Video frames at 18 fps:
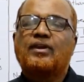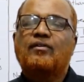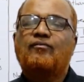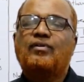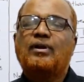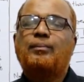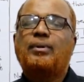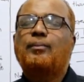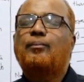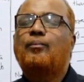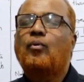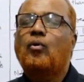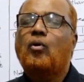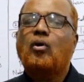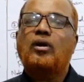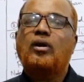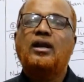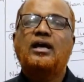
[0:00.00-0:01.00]
will be
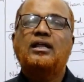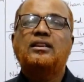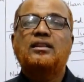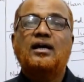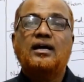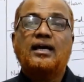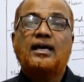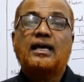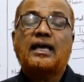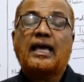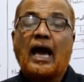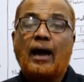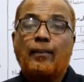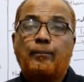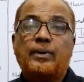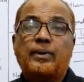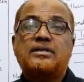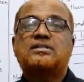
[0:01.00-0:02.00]
borne in the
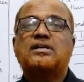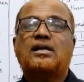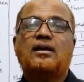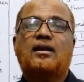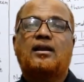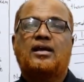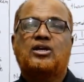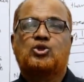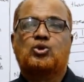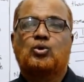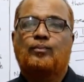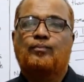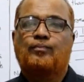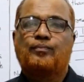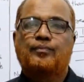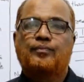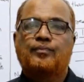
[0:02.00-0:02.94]
capital ratio.